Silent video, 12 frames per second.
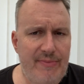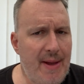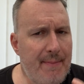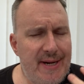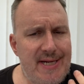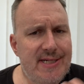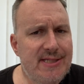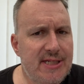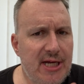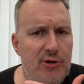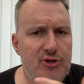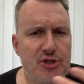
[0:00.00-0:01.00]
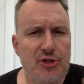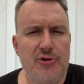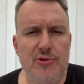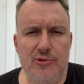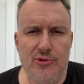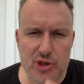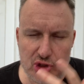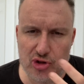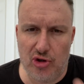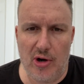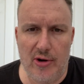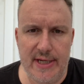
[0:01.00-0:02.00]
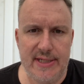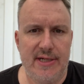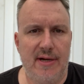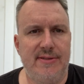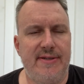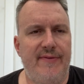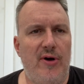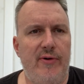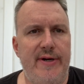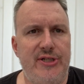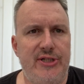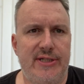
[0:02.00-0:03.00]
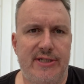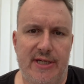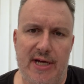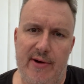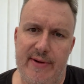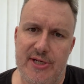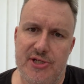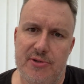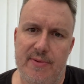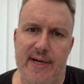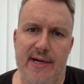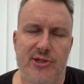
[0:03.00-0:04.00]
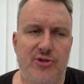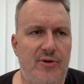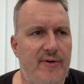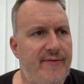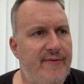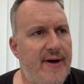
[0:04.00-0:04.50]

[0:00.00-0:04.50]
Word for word: But it doesn't go too strong in terms of orange. It doesn't go into a sort of...